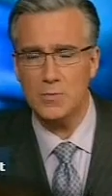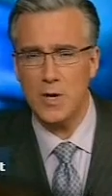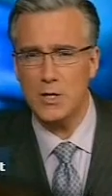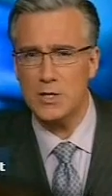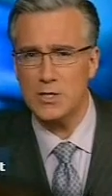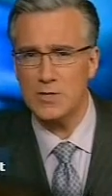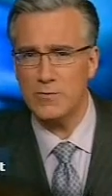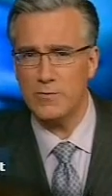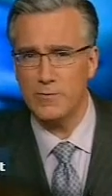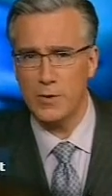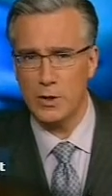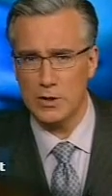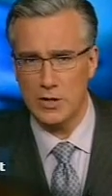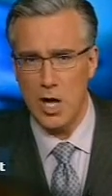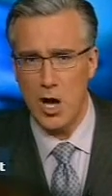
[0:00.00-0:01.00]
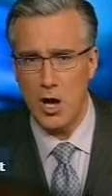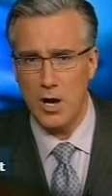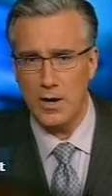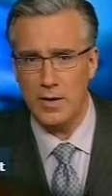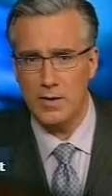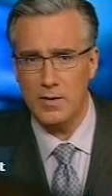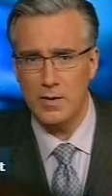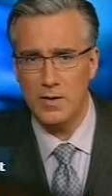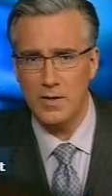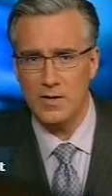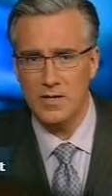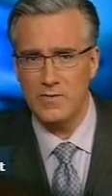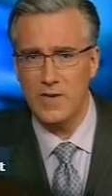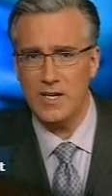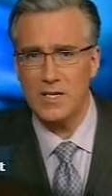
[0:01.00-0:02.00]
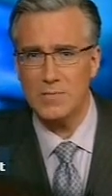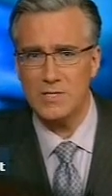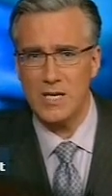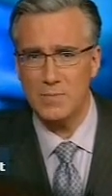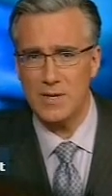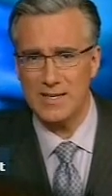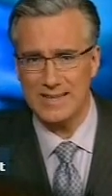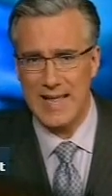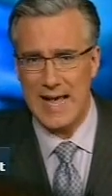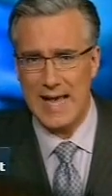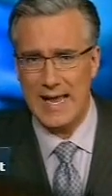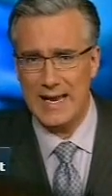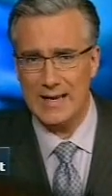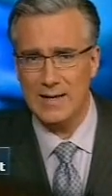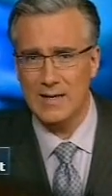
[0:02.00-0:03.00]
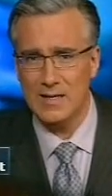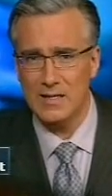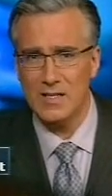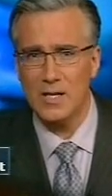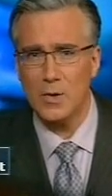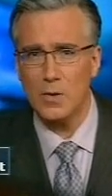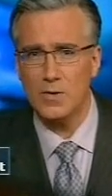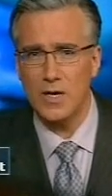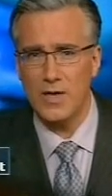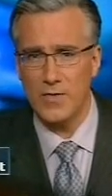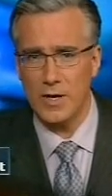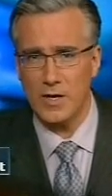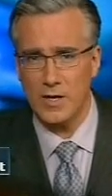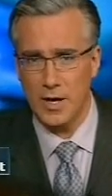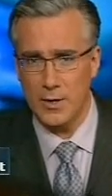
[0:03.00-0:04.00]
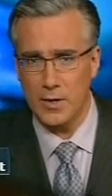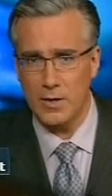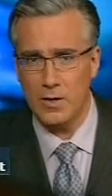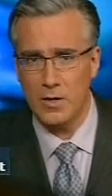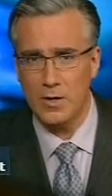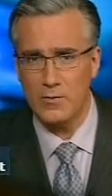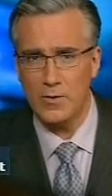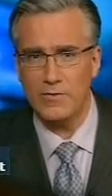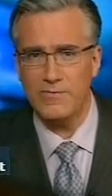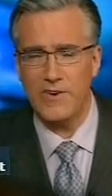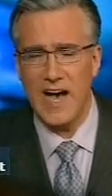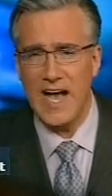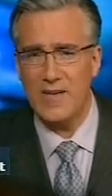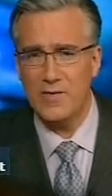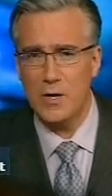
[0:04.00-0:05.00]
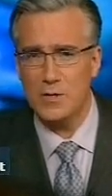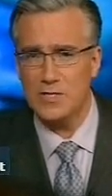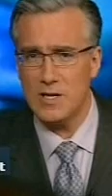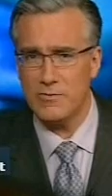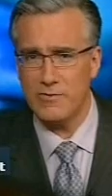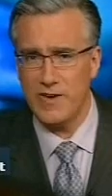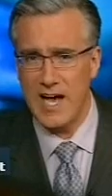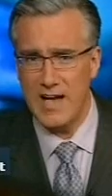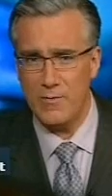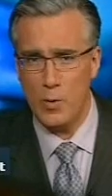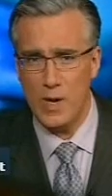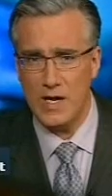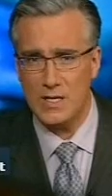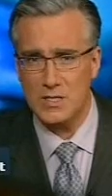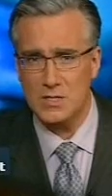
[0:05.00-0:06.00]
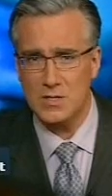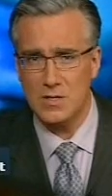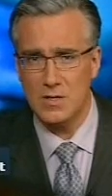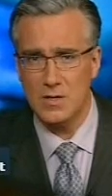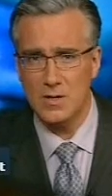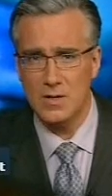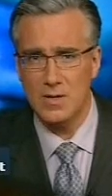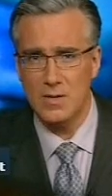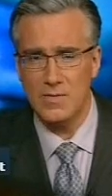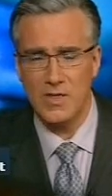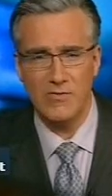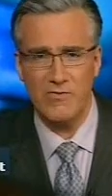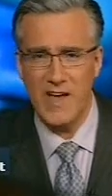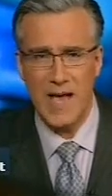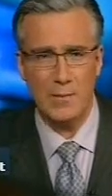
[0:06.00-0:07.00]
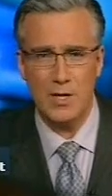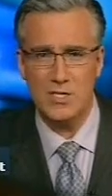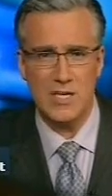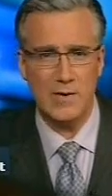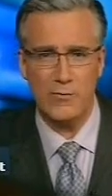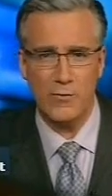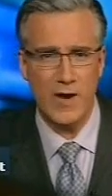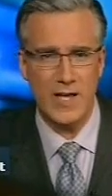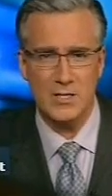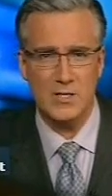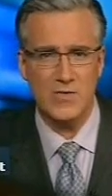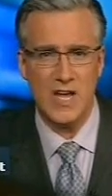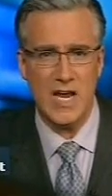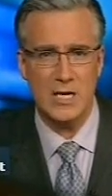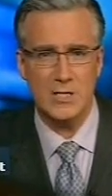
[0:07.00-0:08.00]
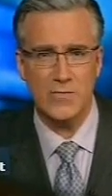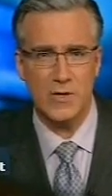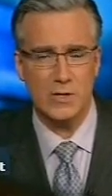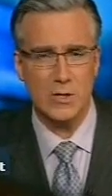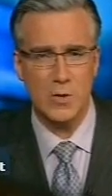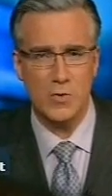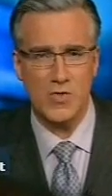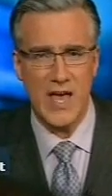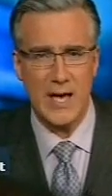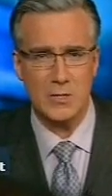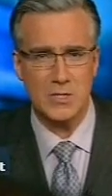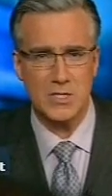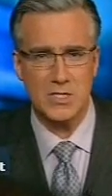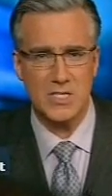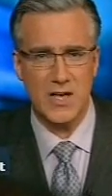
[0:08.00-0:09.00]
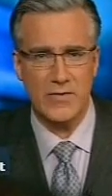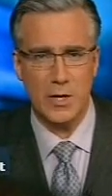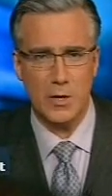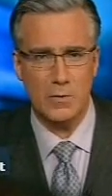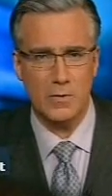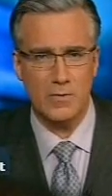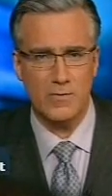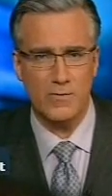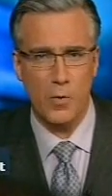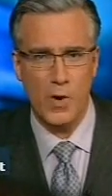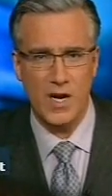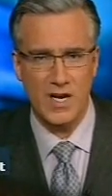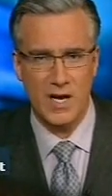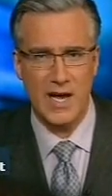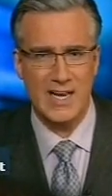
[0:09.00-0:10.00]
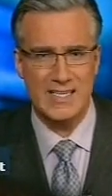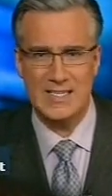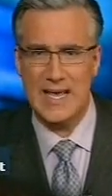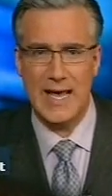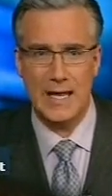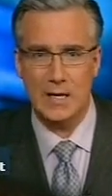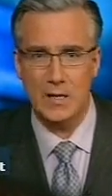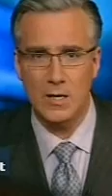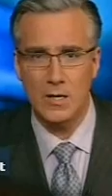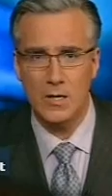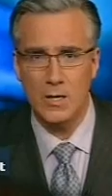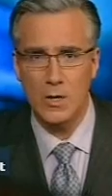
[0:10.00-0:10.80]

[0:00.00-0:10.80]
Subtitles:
as much as a foot long. The victims had been lying, literally in the gutter, for 5 years and 5 weeks. The families and friends of each of the 2,749 dead,